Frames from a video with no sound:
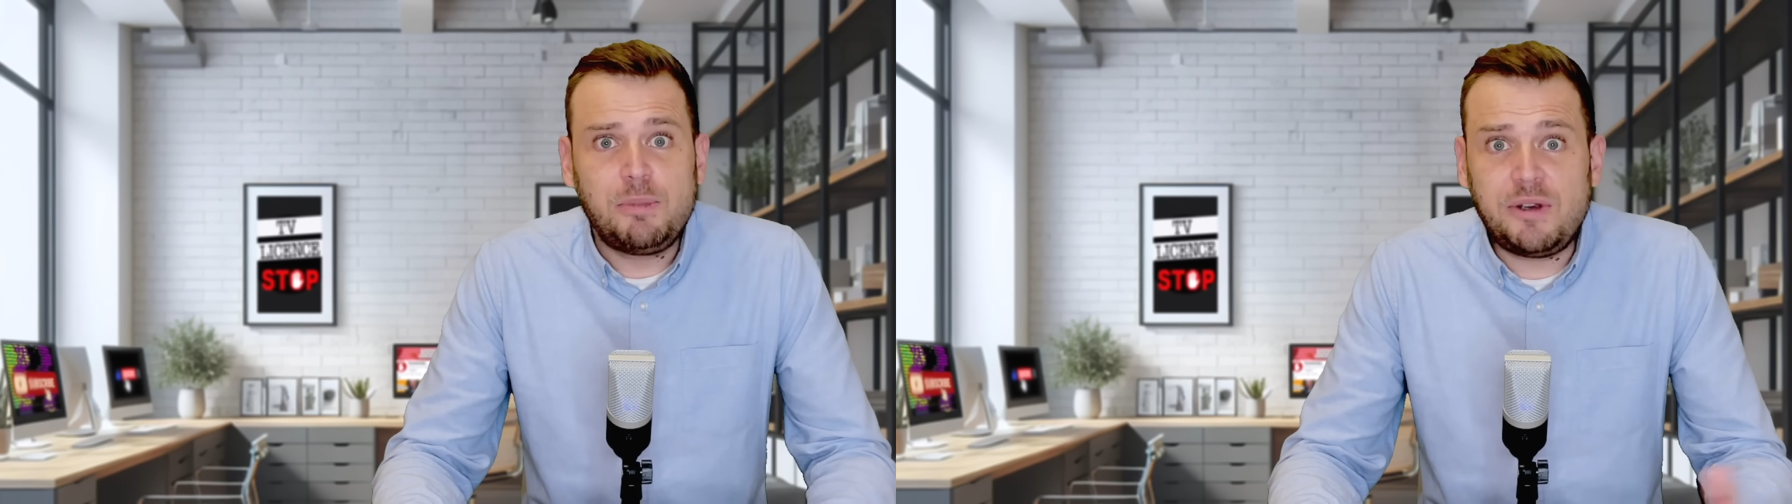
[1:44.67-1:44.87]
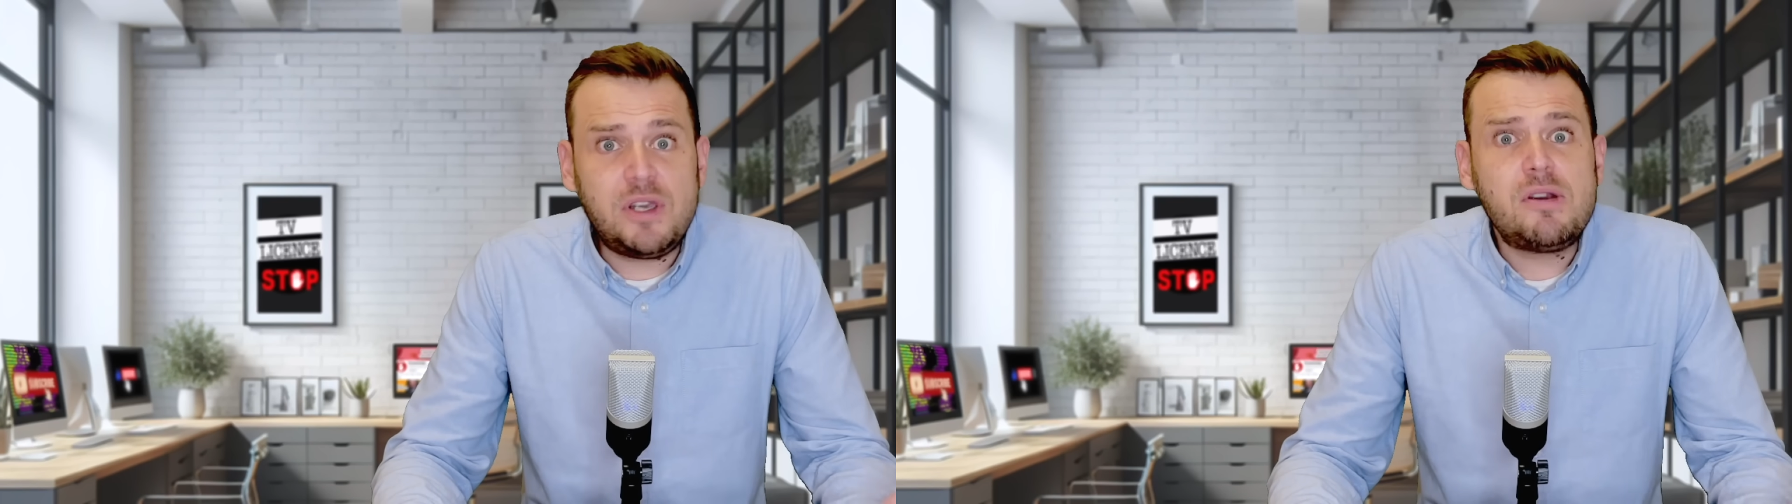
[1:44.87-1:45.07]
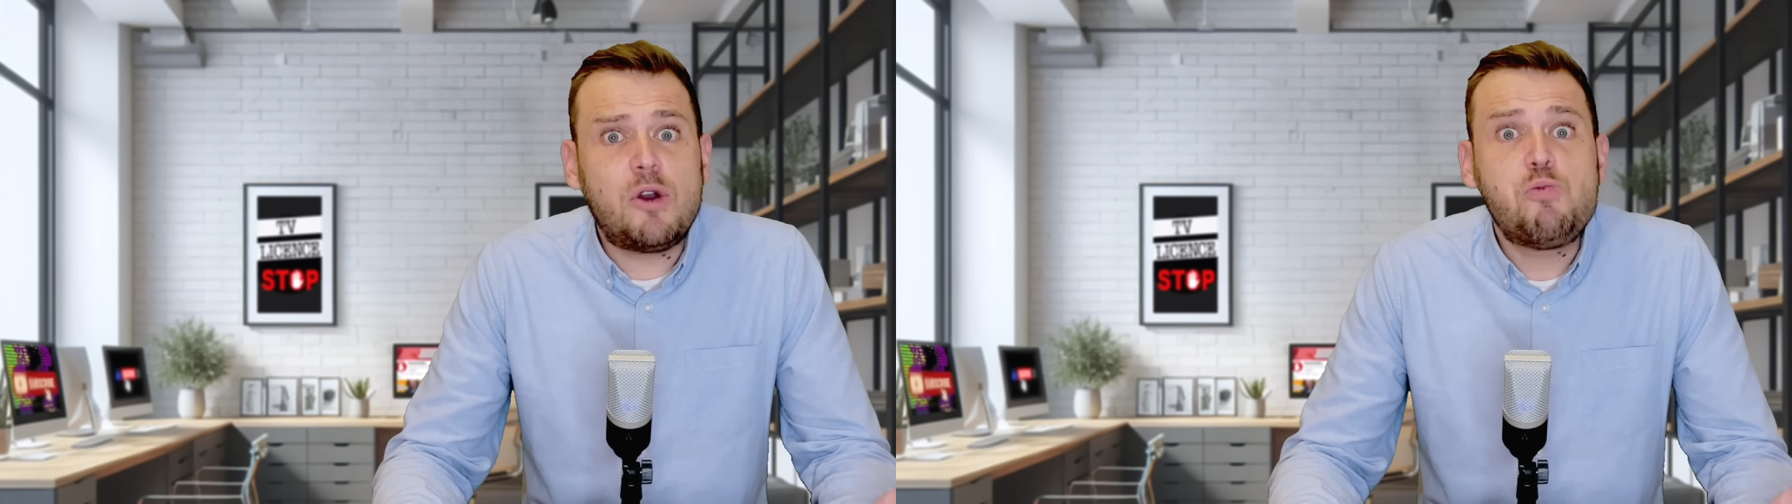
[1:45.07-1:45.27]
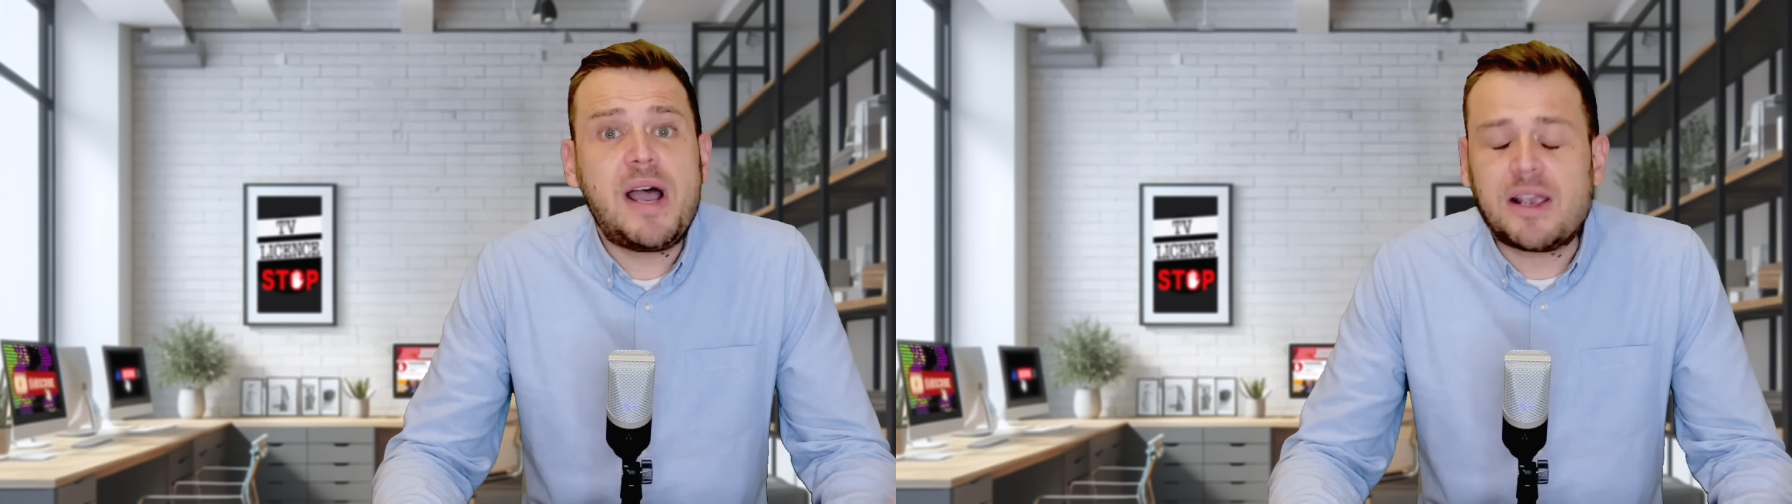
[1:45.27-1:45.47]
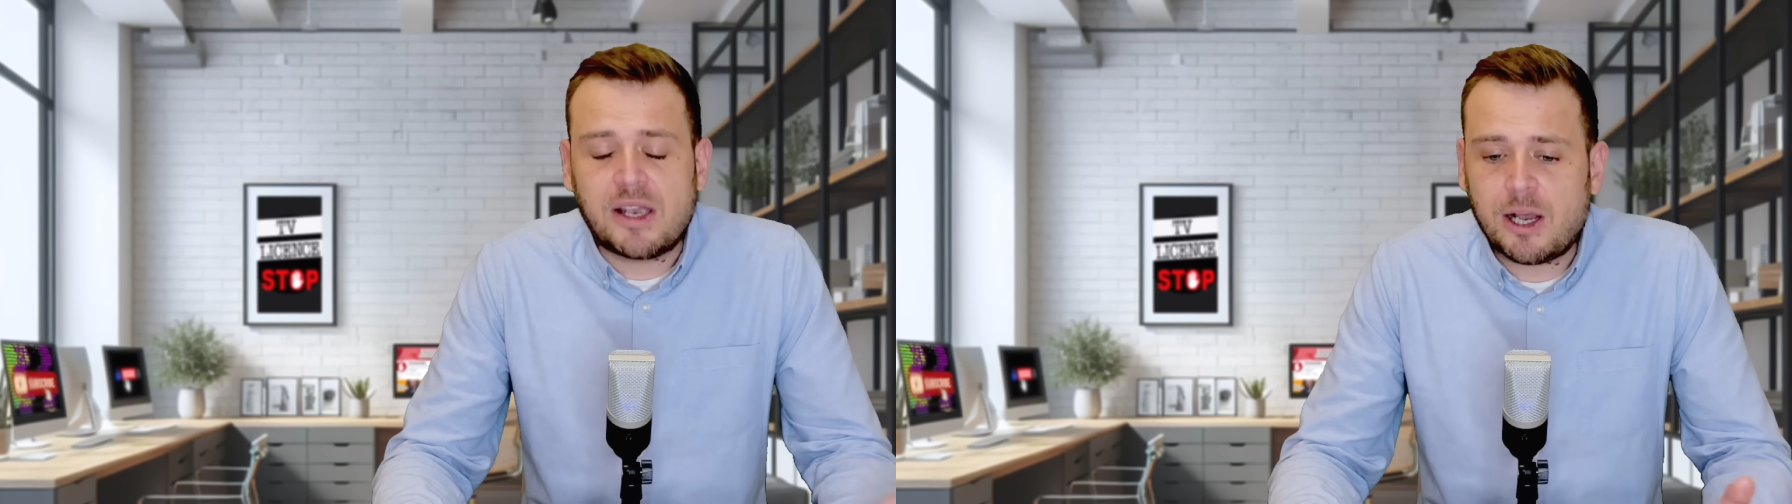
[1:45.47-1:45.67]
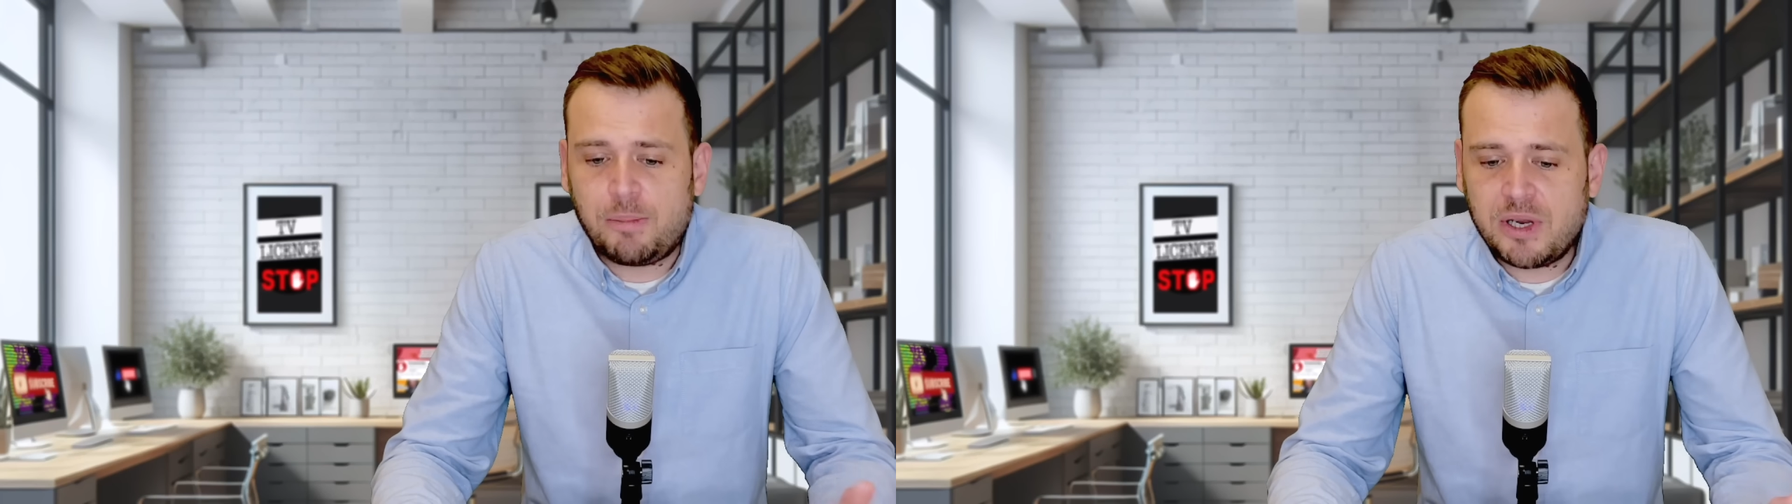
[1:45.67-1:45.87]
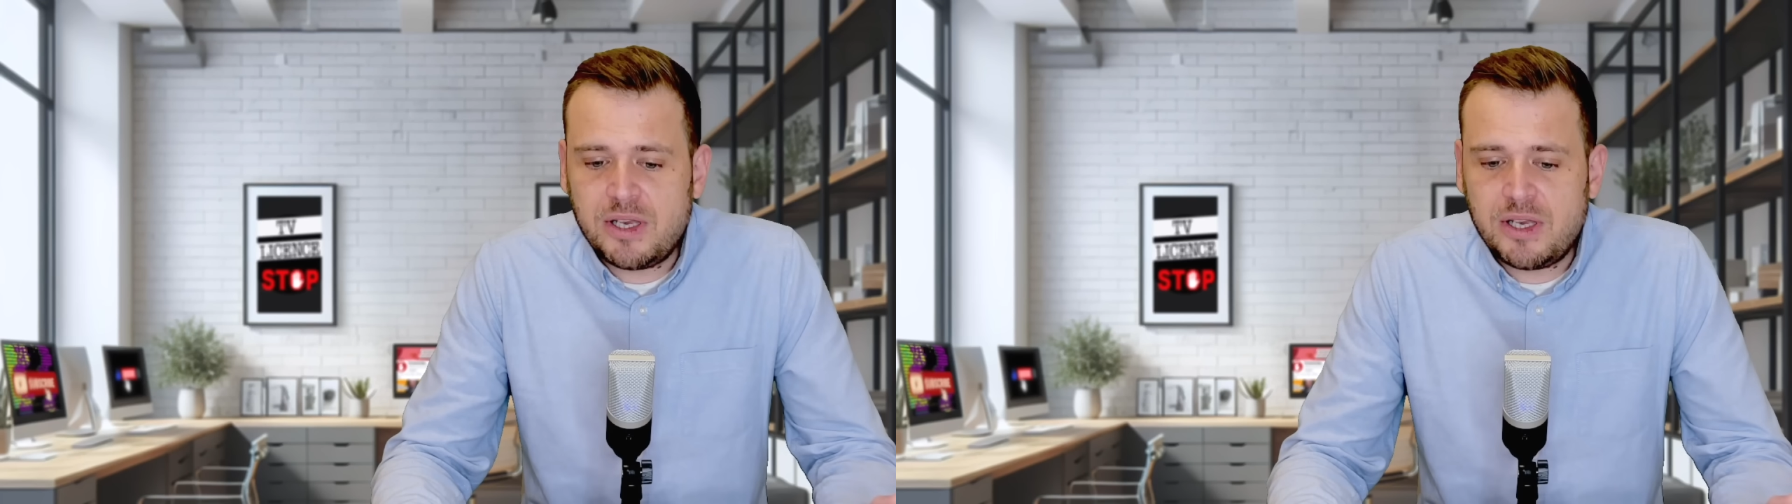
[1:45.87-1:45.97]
But if you go back a couple